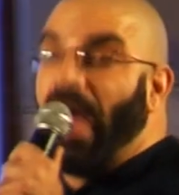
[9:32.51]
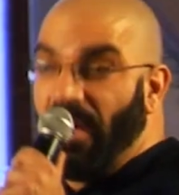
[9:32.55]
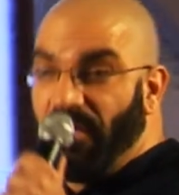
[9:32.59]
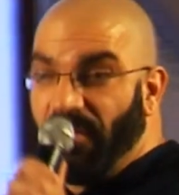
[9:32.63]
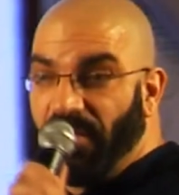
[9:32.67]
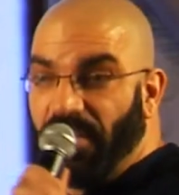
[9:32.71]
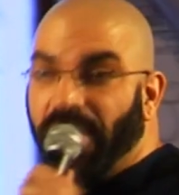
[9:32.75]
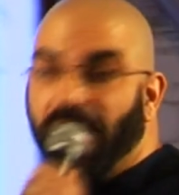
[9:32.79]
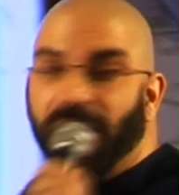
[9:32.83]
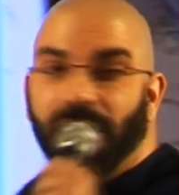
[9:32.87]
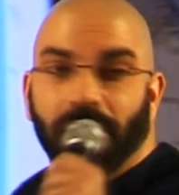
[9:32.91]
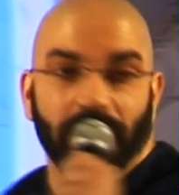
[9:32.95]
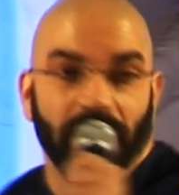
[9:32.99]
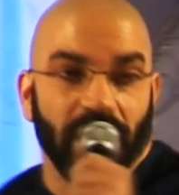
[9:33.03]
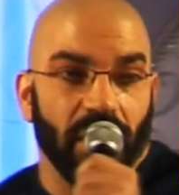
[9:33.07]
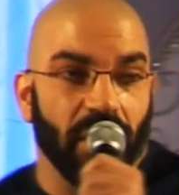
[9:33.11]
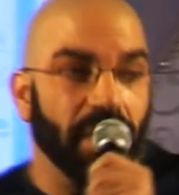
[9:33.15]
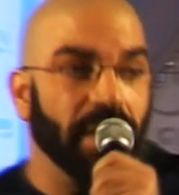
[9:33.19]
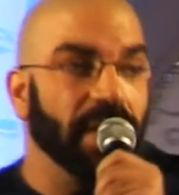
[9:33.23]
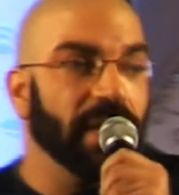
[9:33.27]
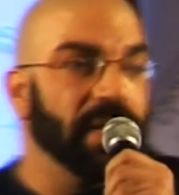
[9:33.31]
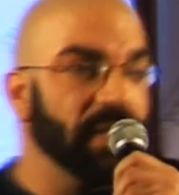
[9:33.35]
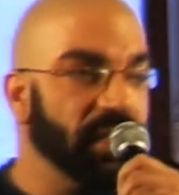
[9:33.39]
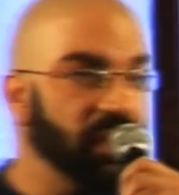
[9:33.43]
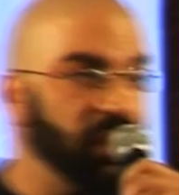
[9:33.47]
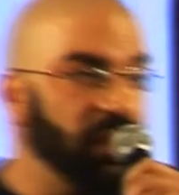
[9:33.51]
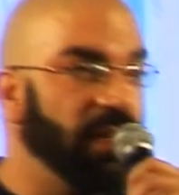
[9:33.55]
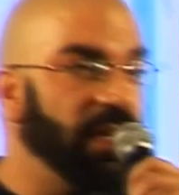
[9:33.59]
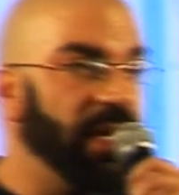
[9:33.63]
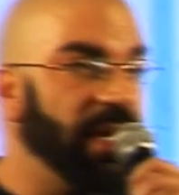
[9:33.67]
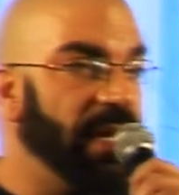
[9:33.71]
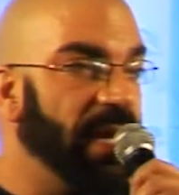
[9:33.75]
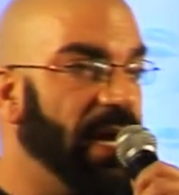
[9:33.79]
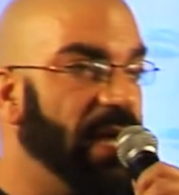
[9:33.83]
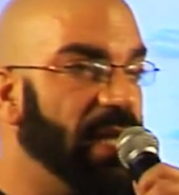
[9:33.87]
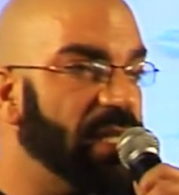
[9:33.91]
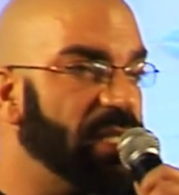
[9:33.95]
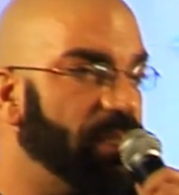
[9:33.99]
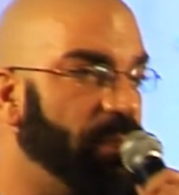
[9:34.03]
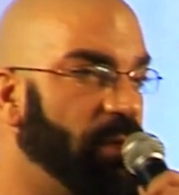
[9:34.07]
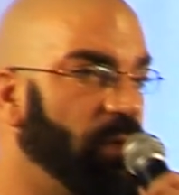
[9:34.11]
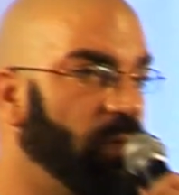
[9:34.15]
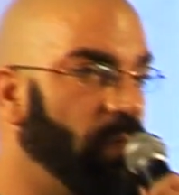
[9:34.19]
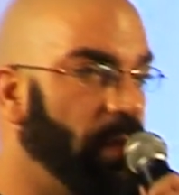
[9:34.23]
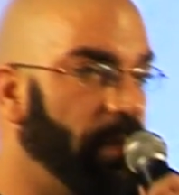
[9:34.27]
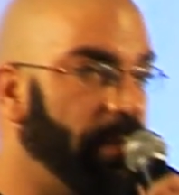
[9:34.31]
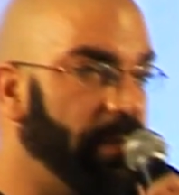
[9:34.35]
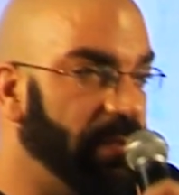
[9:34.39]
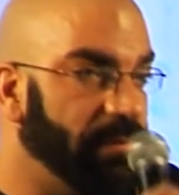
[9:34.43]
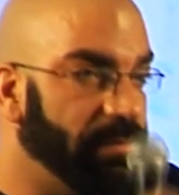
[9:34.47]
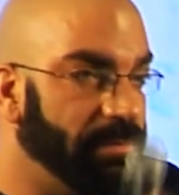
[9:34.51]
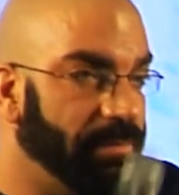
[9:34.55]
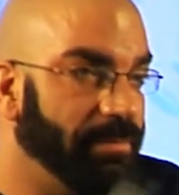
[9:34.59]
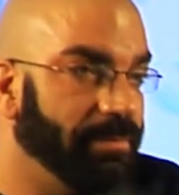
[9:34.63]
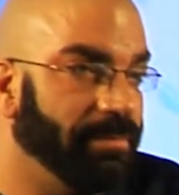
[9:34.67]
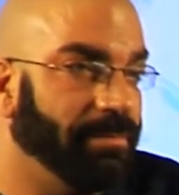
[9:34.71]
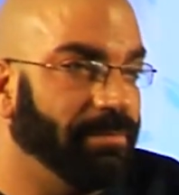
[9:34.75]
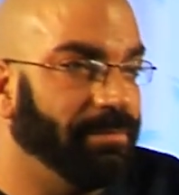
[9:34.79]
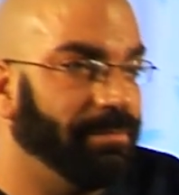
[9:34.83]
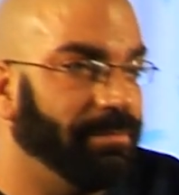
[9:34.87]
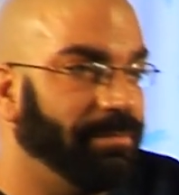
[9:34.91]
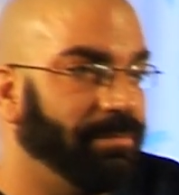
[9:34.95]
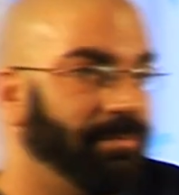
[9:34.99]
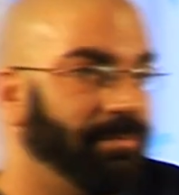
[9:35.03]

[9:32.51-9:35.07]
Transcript: are African-American Sunday gospel women.